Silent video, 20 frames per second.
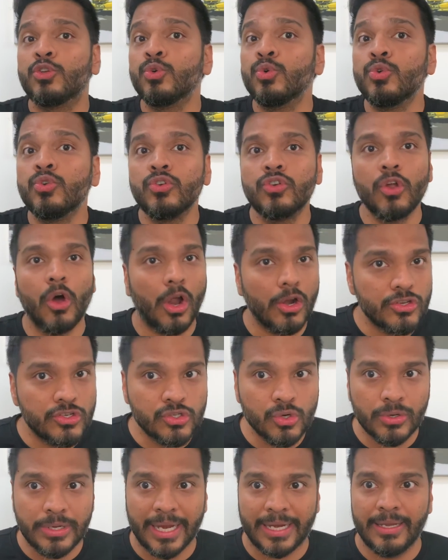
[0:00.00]
not
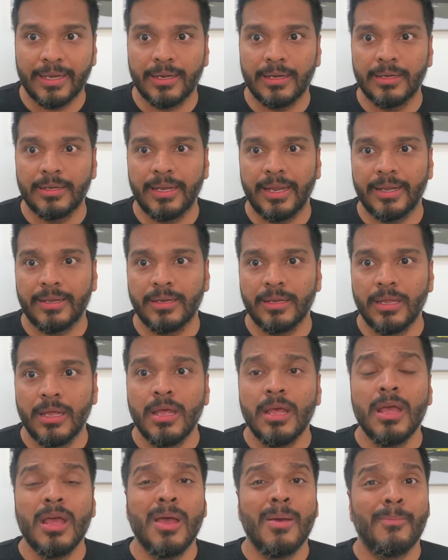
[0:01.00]
show technical depth
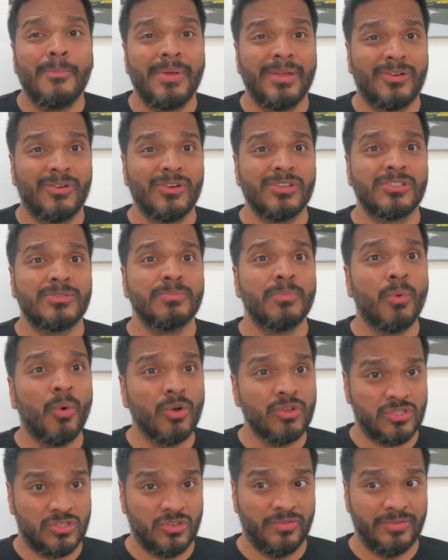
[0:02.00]
because
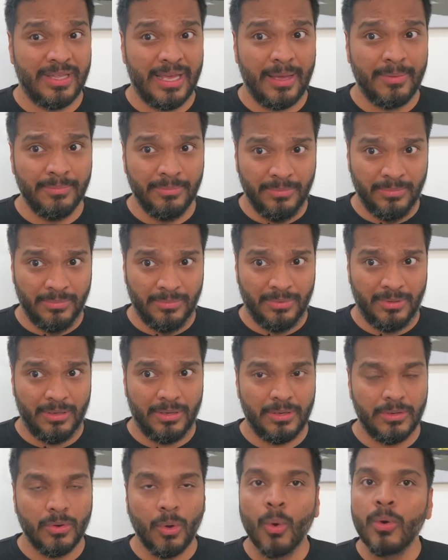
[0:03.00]
most of them
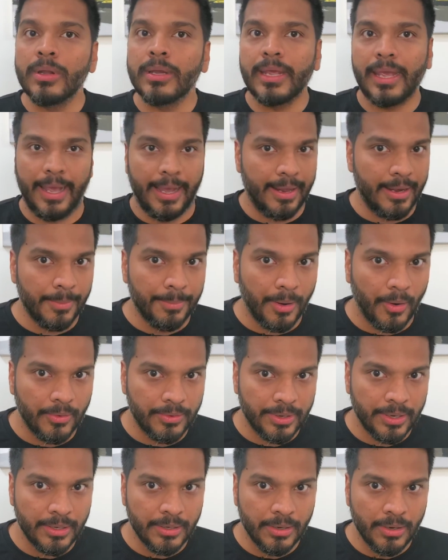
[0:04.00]
don't care
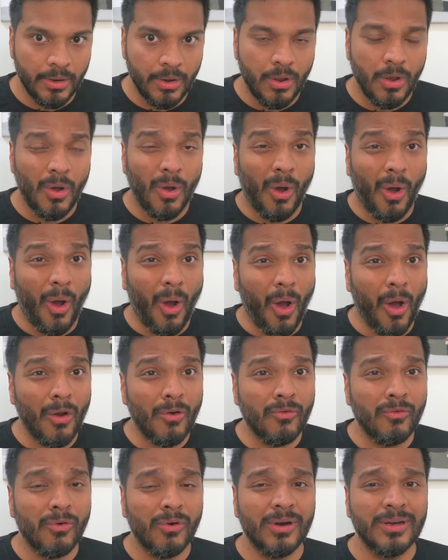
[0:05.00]
about it, or
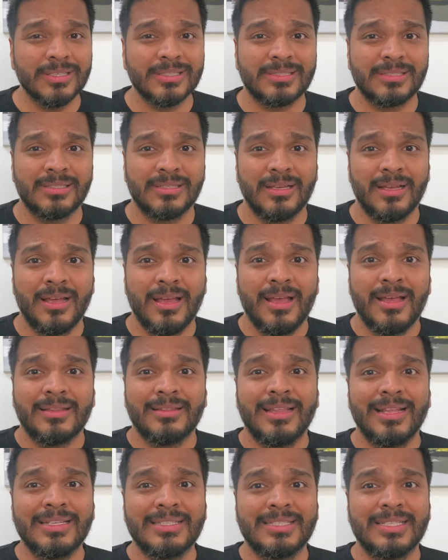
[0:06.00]
worse,
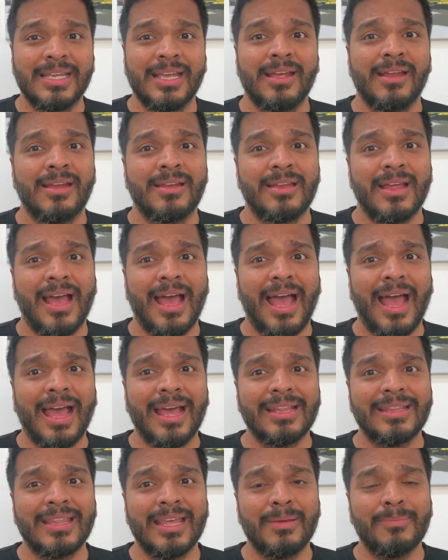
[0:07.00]
they'll see it
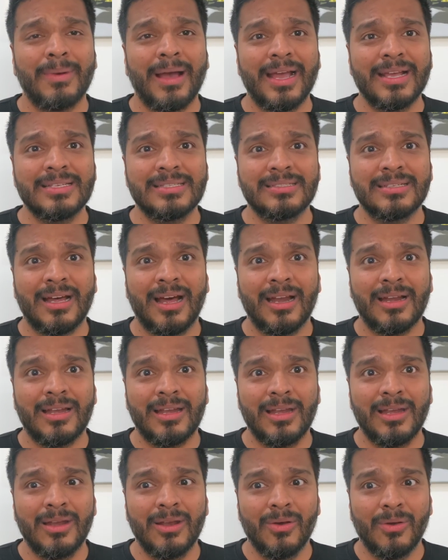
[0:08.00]
and they might
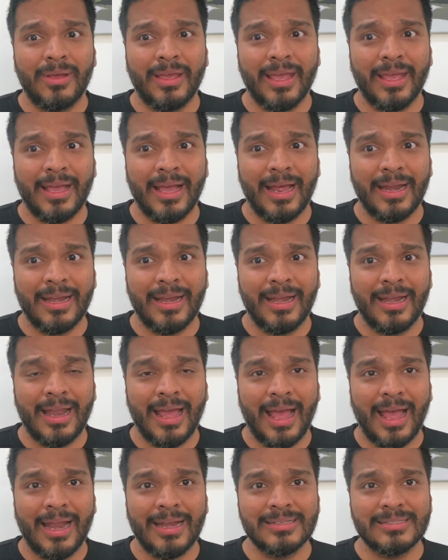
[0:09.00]
start looking at it
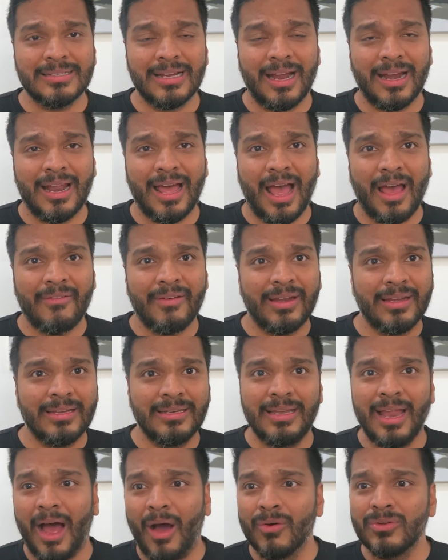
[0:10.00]
and start
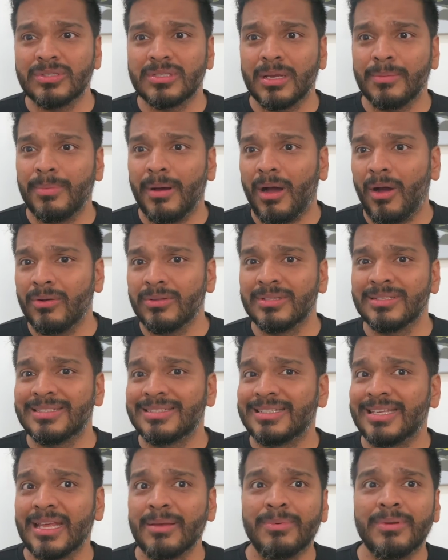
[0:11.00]
having doubts about the
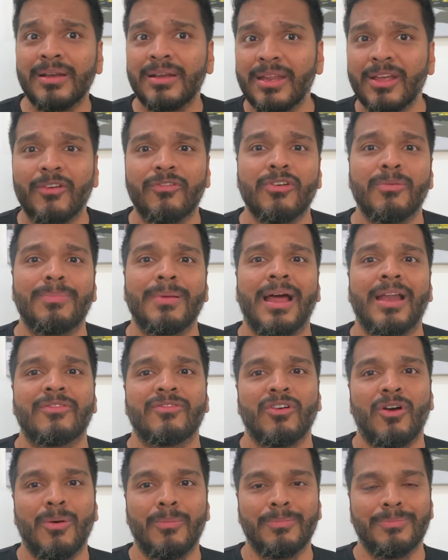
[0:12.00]
stability of your
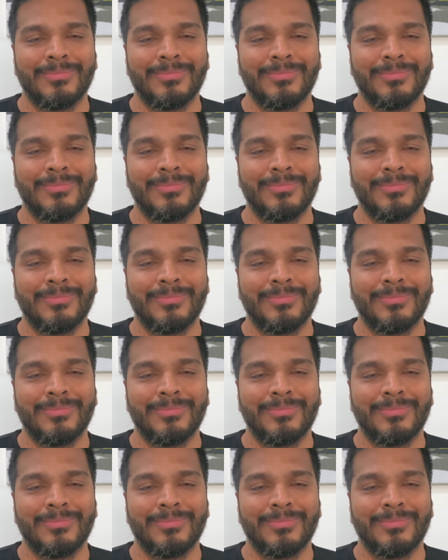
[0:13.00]
platform.